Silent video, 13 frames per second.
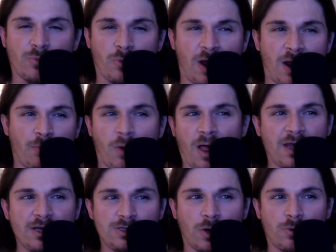And while
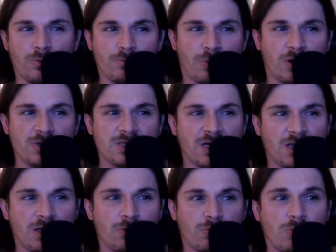I don't
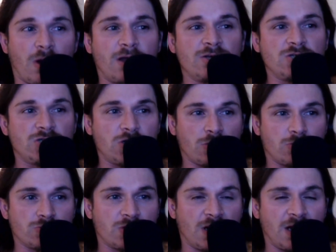personally run
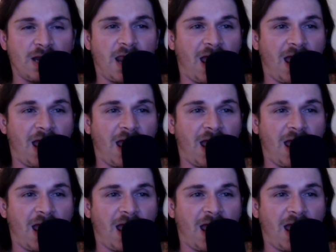Sheoldred in